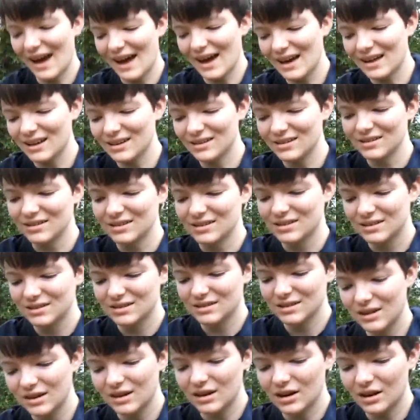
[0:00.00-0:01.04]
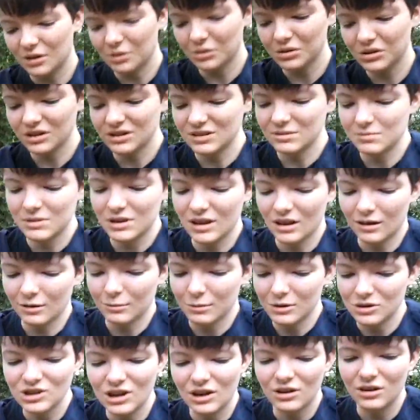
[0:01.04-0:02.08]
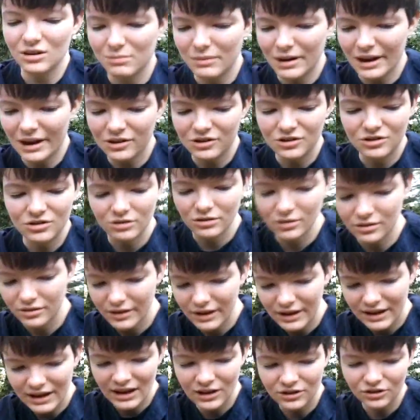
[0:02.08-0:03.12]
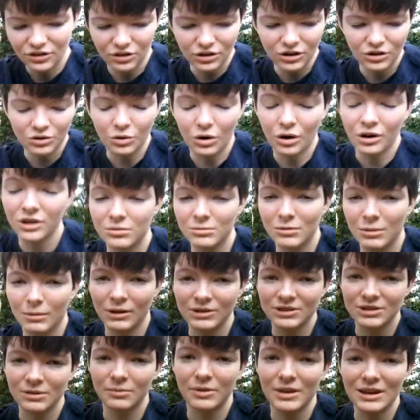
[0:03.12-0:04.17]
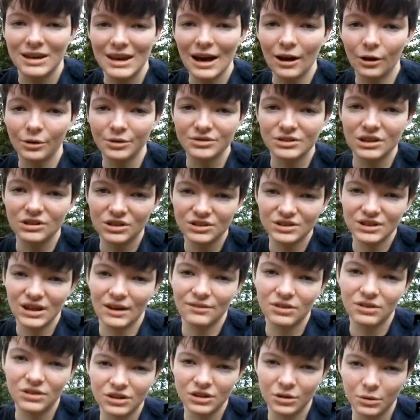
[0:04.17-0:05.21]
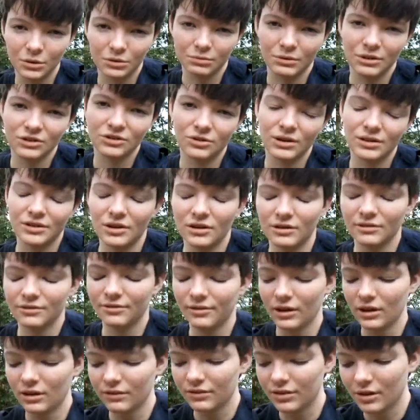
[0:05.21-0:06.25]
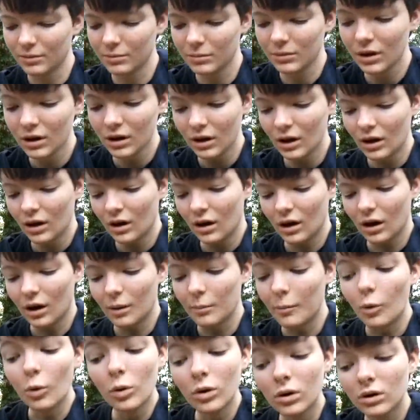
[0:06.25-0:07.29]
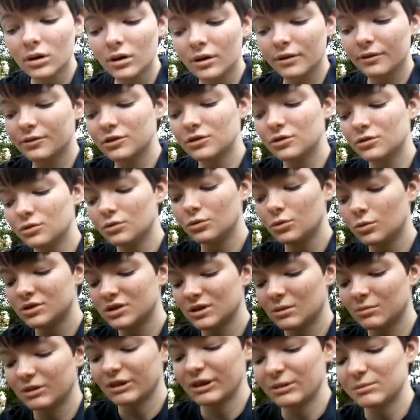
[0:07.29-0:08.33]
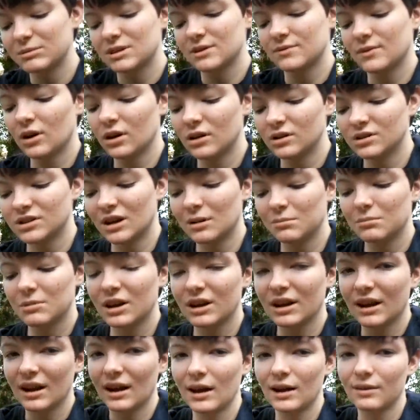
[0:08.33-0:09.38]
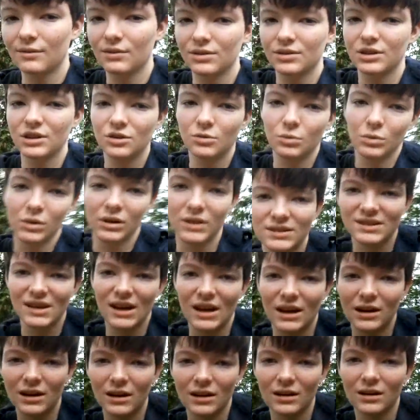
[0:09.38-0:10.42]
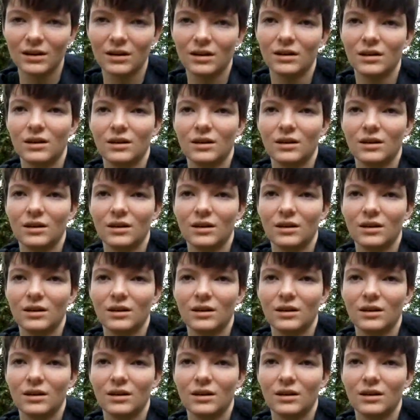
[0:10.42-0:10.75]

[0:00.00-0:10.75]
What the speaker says: and, it doesn't become a shouting match, or they can't turn into an argument about something else, they just have to deal with what's right there in front of them. Or if you sometimes have a hard time getting out everything you want to say